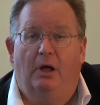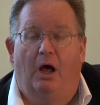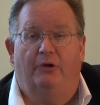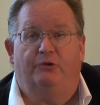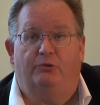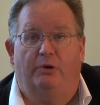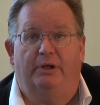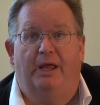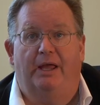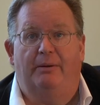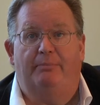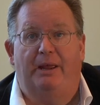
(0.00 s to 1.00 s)

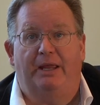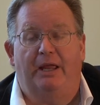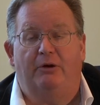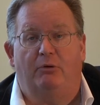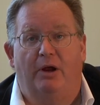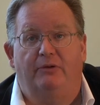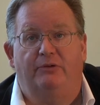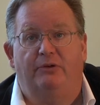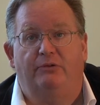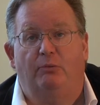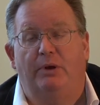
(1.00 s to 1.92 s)
Australia had a banking crisis.